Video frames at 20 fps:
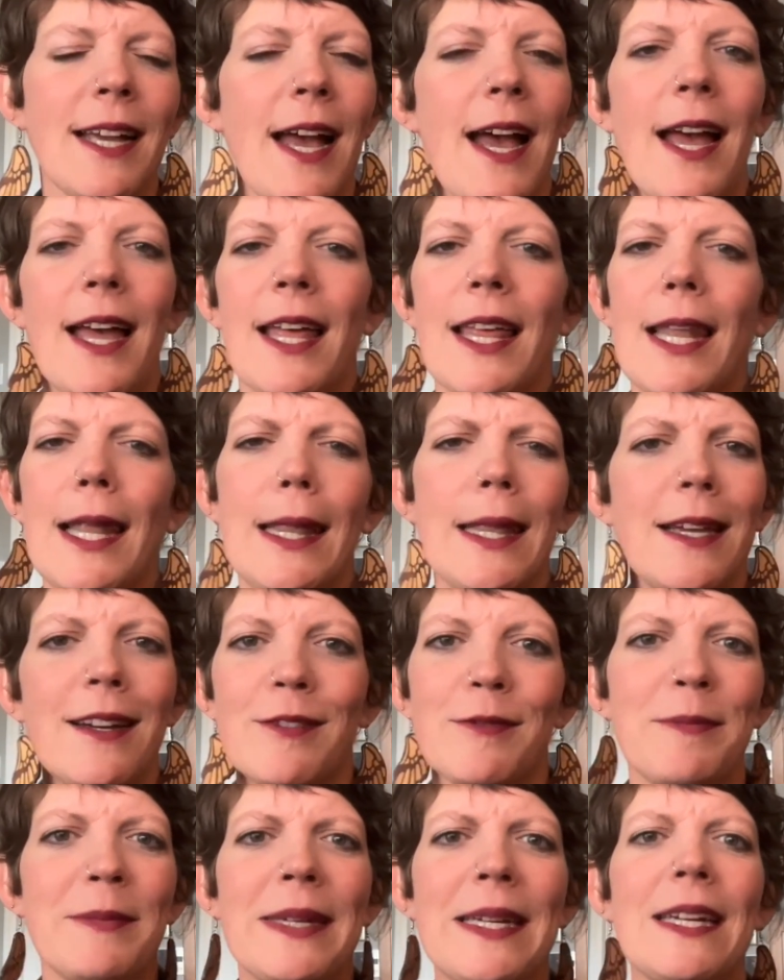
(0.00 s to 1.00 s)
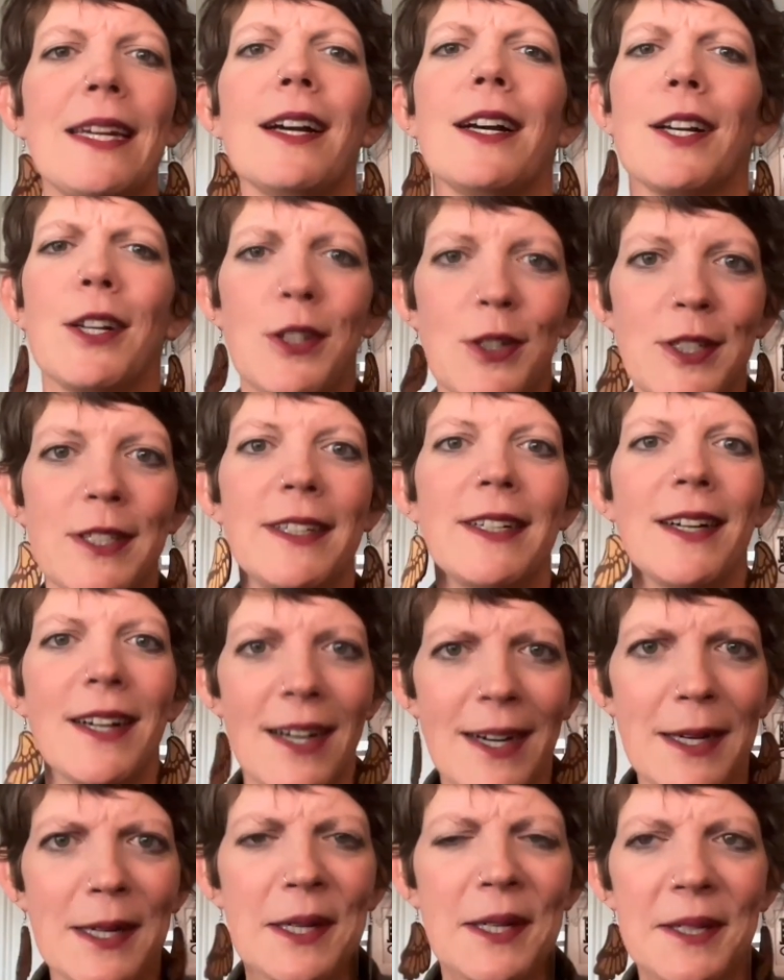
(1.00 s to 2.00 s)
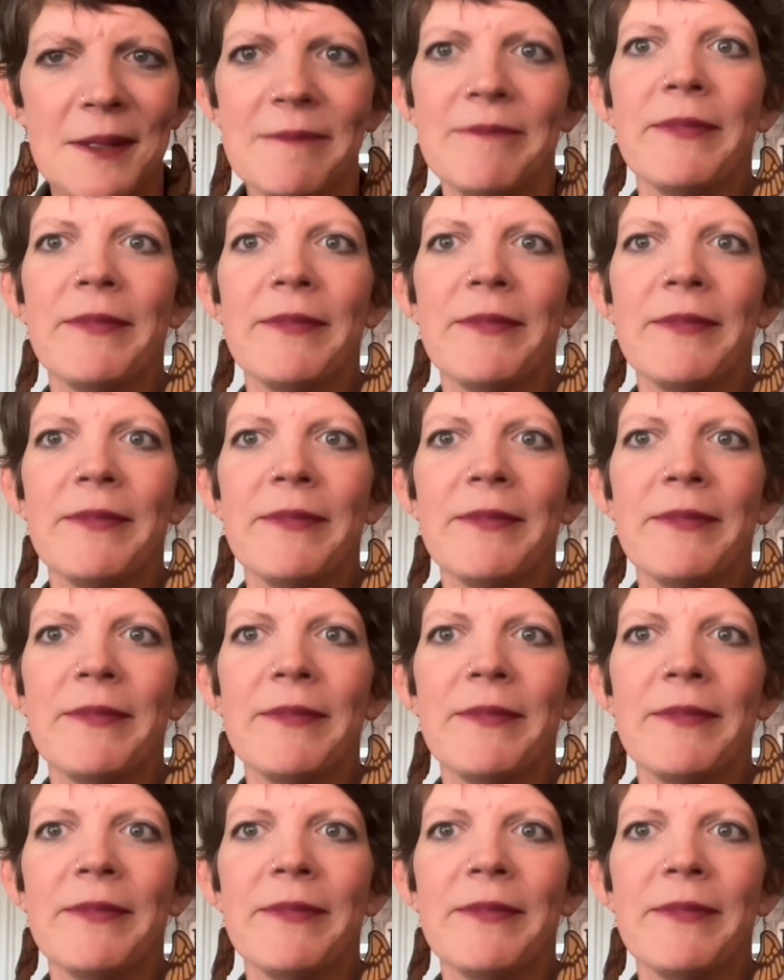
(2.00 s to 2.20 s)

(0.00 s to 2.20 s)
I love me a good hug.